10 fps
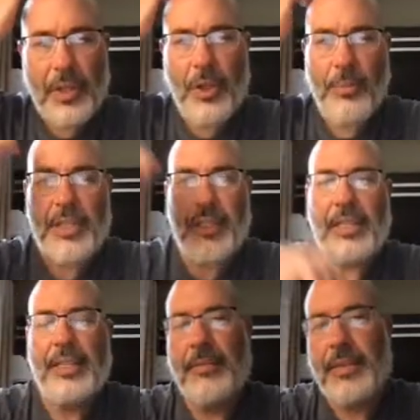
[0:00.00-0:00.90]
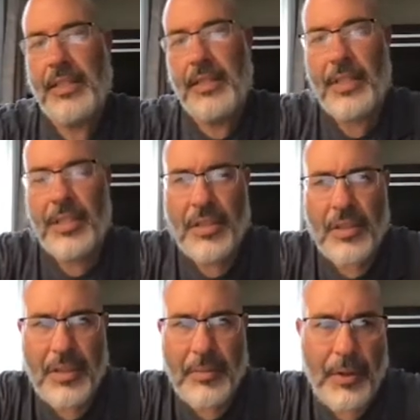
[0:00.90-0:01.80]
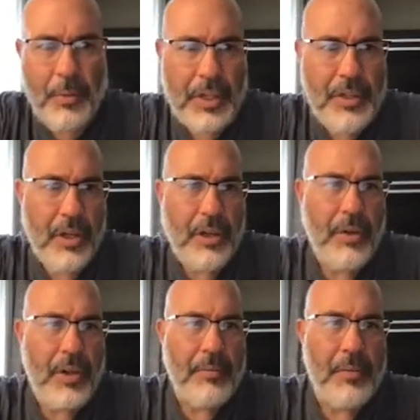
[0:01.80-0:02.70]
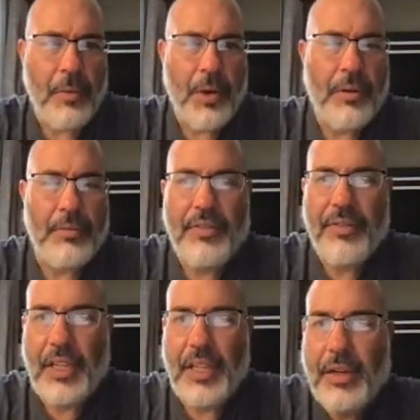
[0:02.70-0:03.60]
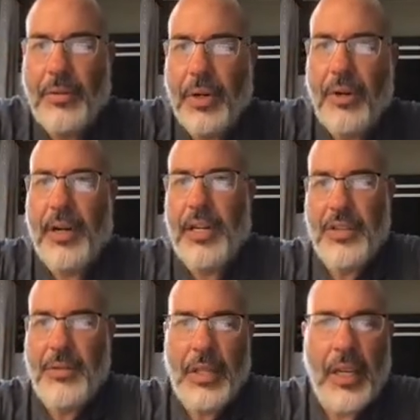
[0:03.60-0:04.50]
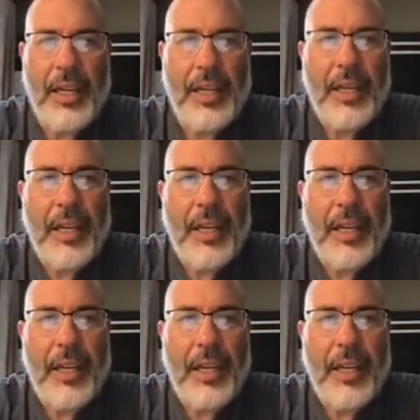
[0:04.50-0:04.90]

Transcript: a little bit to get some of these images. There's some other ways you can do it. You're welcome to find any workaround you would like.